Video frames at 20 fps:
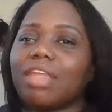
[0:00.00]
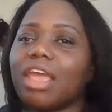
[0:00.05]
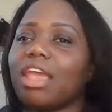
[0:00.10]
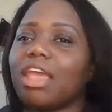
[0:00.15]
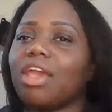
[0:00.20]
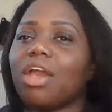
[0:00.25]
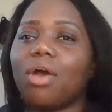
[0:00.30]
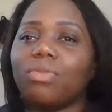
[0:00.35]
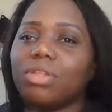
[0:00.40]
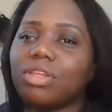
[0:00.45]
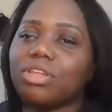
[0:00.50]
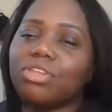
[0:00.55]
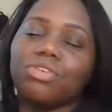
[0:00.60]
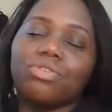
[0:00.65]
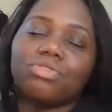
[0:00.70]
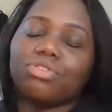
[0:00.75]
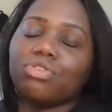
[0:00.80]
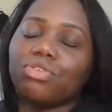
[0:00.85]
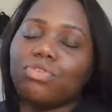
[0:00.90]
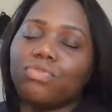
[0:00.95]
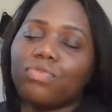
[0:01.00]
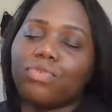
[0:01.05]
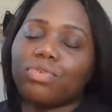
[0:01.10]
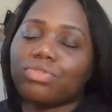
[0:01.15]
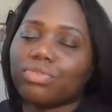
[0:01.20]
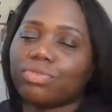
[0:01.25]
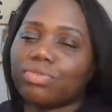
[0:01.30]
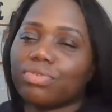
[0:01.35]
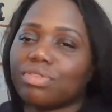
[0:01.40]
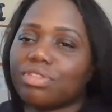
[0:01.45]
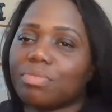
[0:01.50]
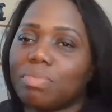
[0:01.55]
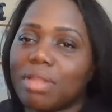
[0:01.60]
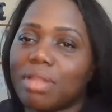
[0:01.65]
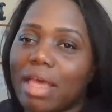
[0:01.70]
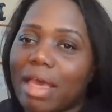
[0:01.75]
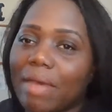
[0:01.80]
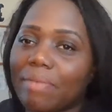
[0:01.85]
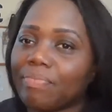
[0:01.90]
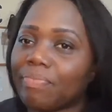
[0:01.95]
they only using you for a social
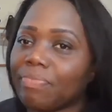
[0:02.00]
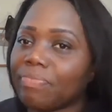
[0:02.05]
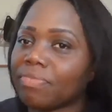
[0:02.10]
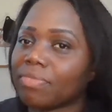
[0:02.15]
supply.